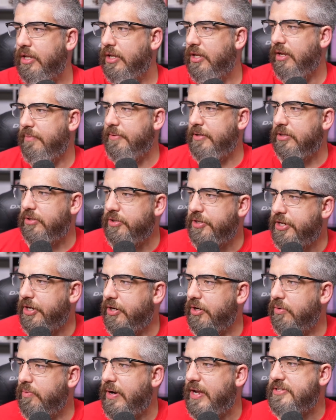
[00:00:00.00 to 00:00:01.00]
I mean, look at
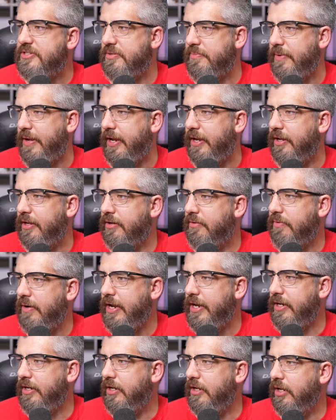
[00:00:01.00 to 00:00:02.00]
her resume,
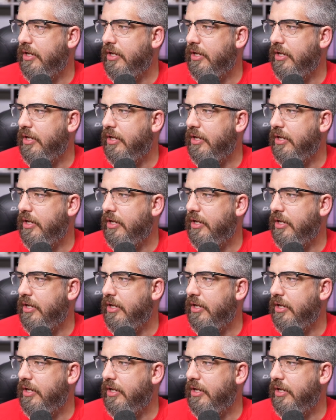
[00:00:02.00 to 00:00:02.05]
right?